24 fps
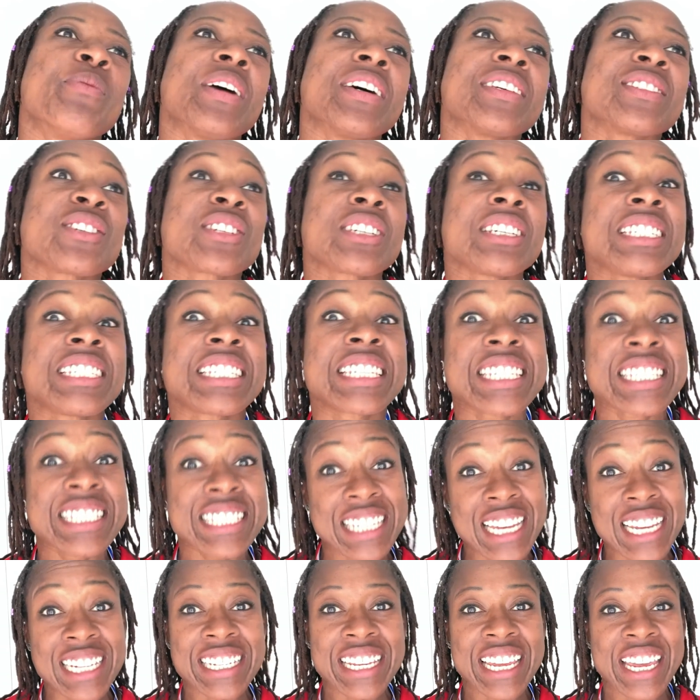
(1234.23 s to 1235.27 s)
But as you can see,
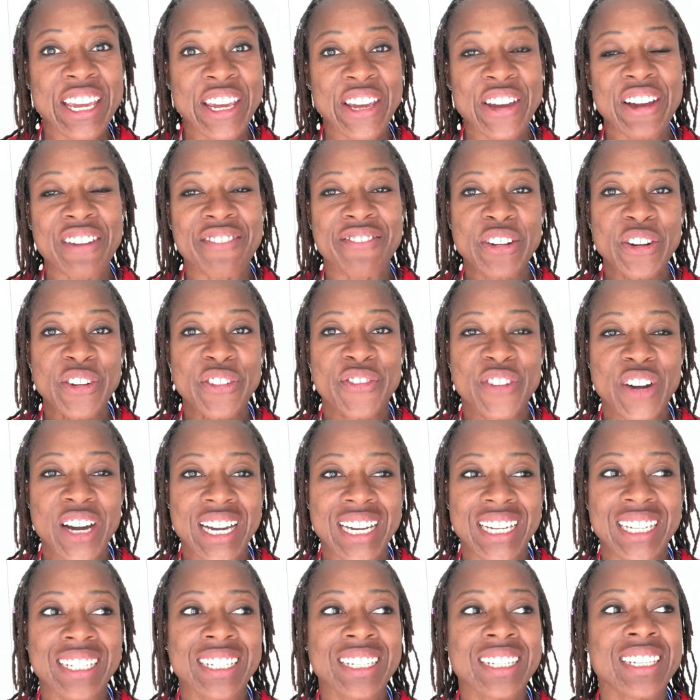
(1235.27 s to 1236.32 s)
standing here, I feel
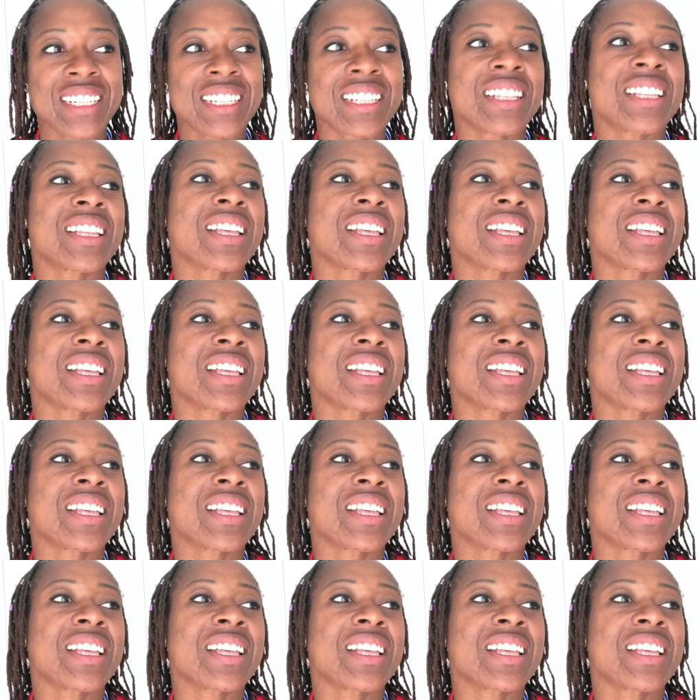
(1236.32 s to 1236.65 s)
fine.